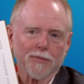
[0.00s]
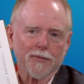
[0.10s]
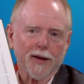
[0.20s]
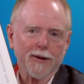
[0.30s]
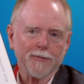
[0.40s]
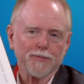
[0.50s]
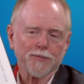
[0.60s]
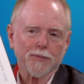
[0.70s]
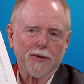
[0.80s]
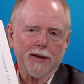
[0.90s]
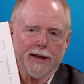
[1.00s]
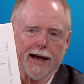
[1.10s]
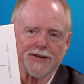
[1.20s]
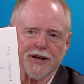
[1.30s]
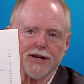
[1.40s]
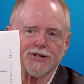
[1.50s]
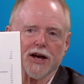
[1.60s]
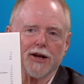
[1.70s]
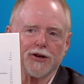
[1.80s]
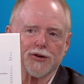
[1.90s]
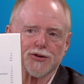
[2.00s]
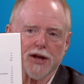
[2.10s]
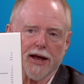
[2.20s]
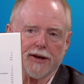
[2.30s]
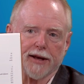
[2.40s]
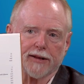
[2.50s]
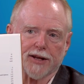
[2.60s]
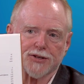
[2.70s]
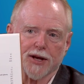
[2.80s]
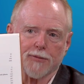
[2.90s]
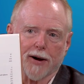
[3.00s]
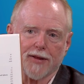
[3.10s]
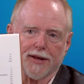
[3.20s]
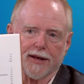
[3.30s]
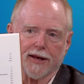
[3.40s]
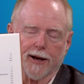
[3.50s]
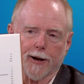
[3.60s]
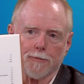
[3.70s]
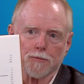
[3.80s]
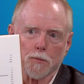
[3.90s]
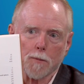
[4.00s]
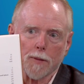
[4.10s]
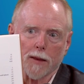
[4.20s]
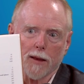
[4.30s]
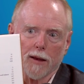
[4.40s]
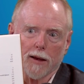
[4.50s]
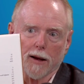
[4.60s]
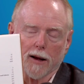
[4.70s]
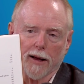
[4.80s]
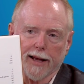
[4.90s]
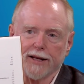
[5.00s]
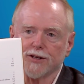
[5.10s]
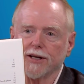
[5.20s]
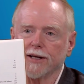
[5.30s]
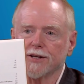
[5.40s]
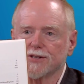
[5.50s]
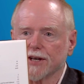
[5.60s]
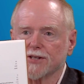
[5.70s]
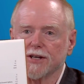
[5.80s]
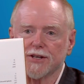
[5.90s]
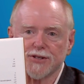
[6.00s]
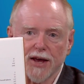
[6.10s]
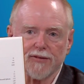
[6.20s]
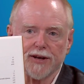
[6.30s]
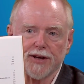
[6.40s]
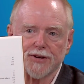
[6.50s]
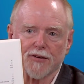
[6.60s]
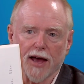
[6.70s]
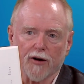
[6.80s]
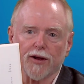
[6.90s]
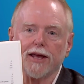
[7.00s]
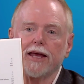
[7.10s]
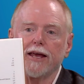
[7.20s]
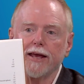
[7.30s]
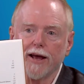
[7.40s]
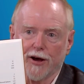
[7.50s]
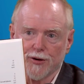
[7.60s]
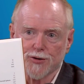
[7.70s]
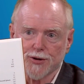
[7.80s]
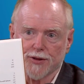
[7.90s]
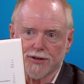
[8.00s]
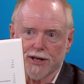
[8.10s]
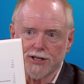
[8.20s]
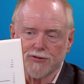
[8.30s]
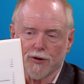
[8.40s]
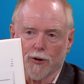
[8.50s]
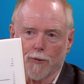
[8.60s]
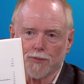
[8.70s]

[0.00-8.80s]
okay, he has his understanding, let's say, by the 1860s, 70s of how he understood the 10 Sfirot.